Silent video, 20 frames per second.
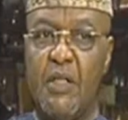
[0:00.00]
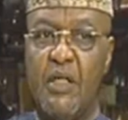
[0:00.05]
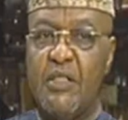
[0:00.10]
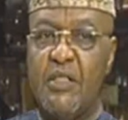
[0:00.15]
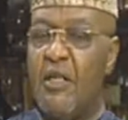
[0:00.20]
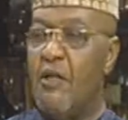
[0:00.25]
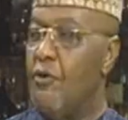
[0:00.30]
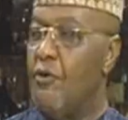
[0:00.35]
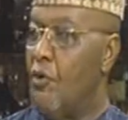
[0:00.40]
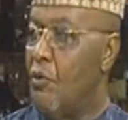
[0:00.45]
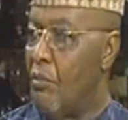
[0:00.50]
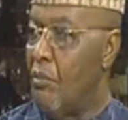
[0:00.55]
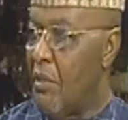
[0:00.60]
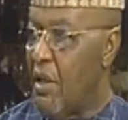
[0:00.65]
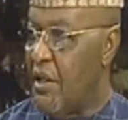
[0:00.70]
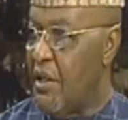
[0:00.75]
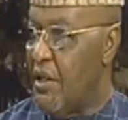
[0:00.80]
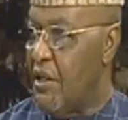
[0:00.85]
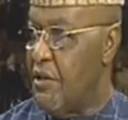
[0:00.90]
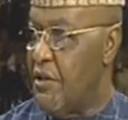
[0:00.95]
That's how you
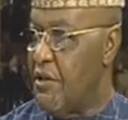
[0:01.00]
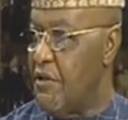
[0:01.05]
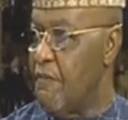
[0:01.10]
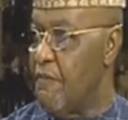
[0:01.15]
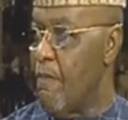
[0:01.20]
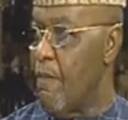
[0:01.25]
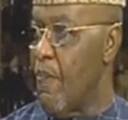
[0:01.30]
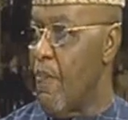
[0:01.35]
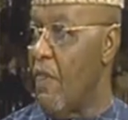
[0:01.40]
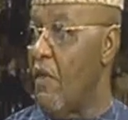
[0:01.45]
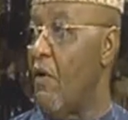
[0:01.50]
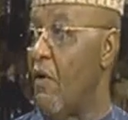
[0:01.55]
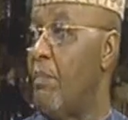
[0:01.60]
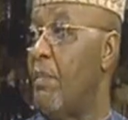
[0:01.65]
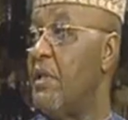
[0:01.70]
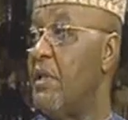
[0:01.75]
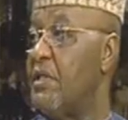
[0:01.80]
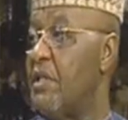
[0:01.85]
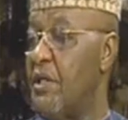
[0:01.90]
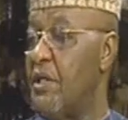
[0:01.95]
manage your
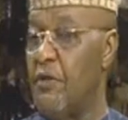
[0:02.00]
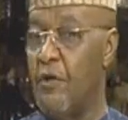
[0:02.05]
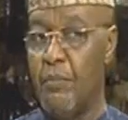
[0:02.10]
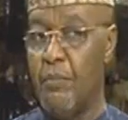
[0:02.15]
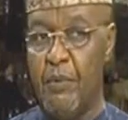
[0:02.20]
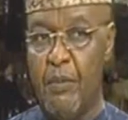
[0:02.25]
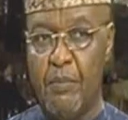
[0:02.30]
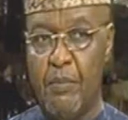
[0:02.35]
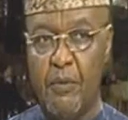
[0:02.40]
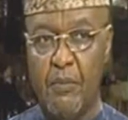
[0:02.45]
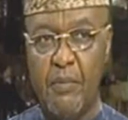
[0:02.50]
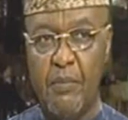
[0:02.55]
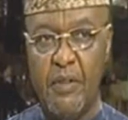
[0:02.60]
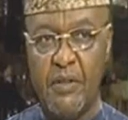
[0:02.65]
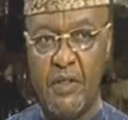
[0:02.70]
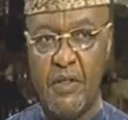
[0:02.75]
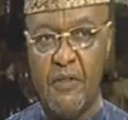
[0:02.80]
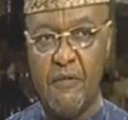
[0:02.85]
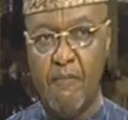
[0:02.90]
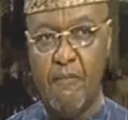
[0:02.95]
party and your people
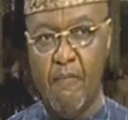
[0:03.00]
better.